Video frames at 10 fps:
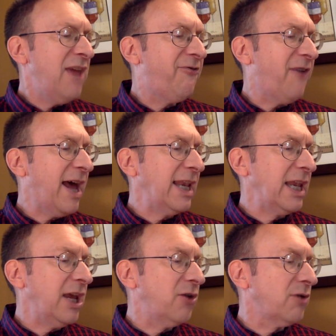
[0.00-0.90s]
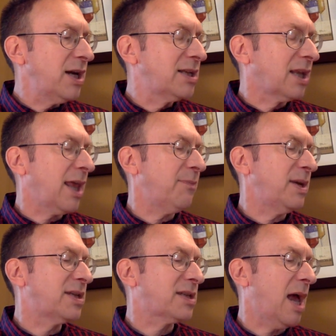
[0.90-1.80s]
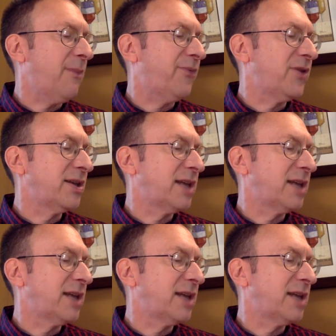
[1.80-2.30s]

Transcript: He finally agreed to let me stop for the